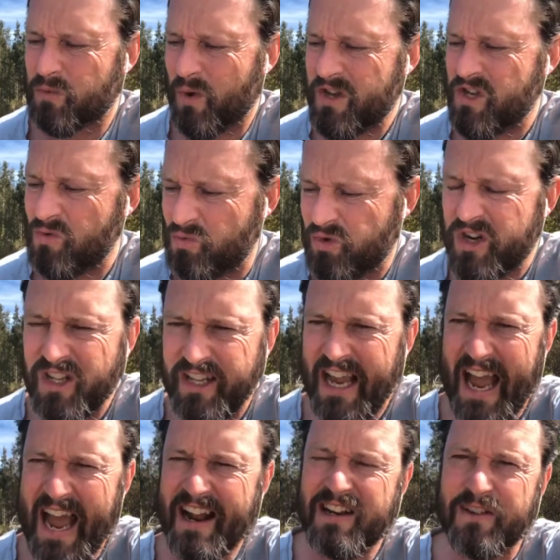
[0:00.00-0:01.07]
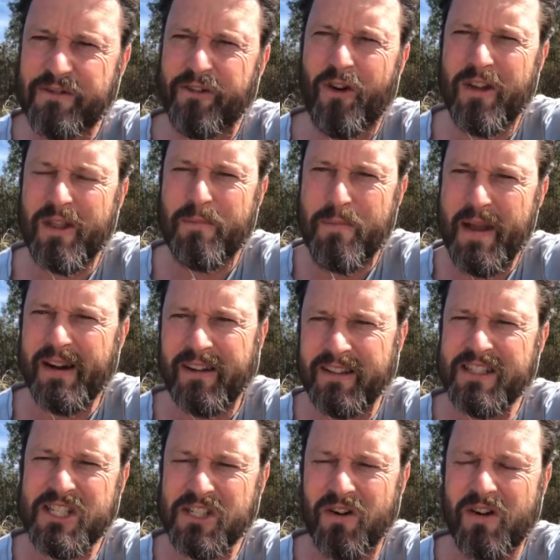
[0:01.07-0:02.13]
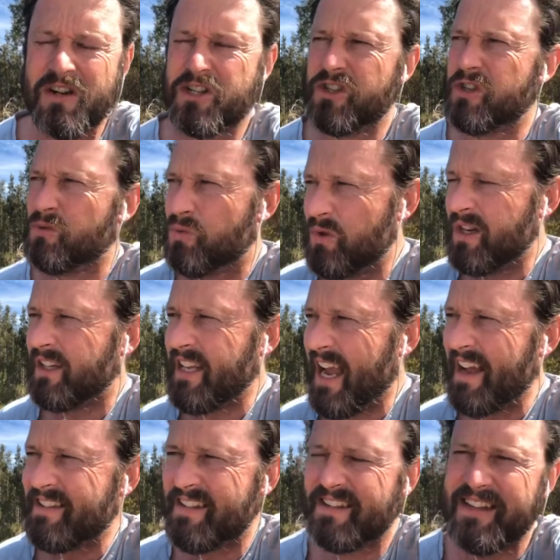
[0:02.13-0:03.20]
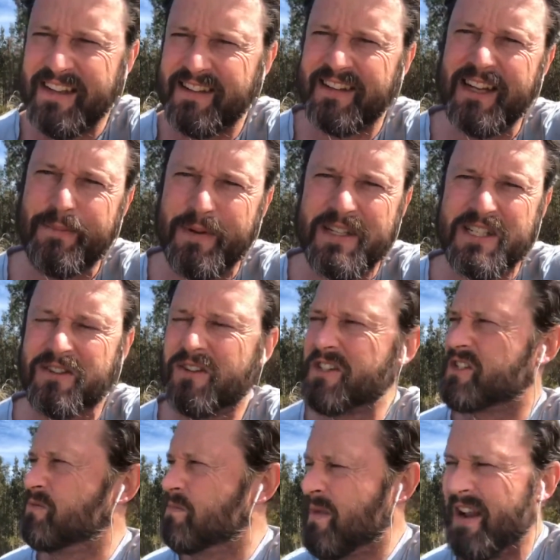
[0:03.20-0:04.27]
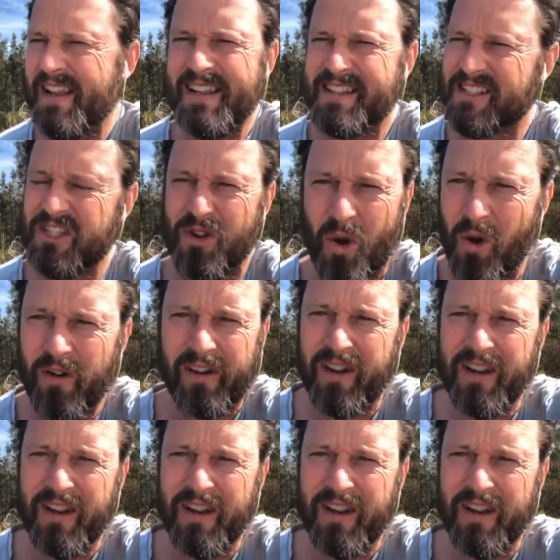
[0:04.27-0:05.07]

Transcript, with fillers: when you really had to find the mettle inside you, you really had to dig deep inside you, money is not